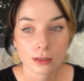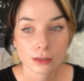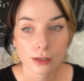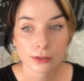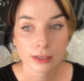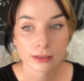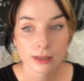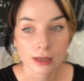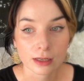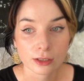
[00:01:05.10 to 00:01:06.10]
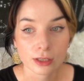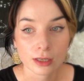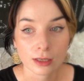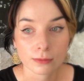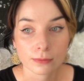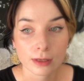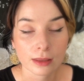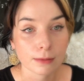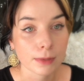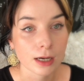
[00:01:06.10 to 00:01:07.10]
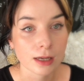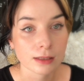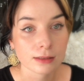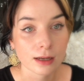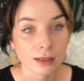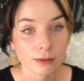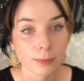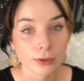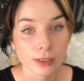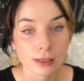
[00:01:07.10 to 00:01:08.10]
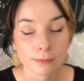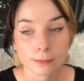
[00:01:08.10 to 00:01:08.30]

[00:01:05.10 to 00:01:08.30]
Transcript: Notice the energy in the mind and body.